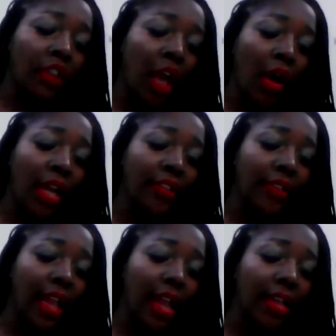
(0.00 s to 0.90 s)
so it
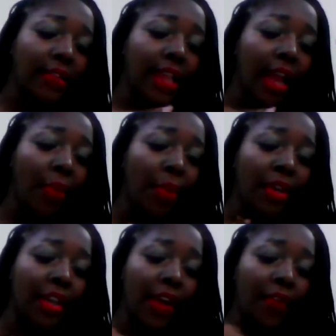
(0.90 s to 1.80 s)
says there will
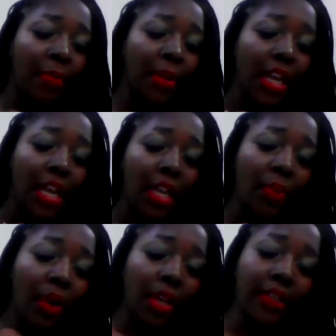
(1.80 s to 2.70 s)
never be
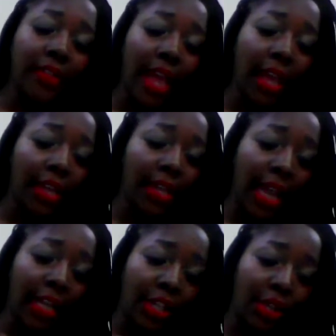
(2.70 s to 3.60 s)
anyone exactly
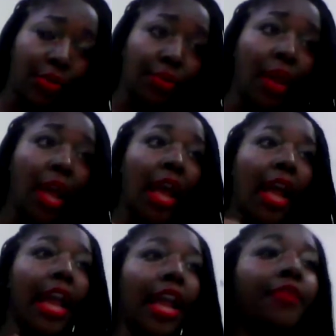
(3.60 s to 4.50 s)
like you.
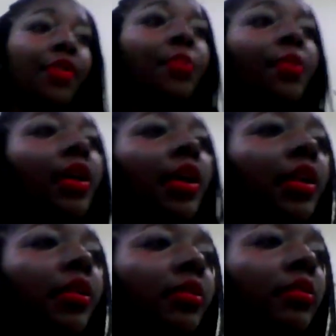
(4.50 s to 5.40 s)

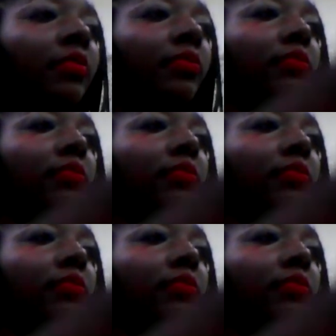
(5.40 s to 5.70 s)
Everyone,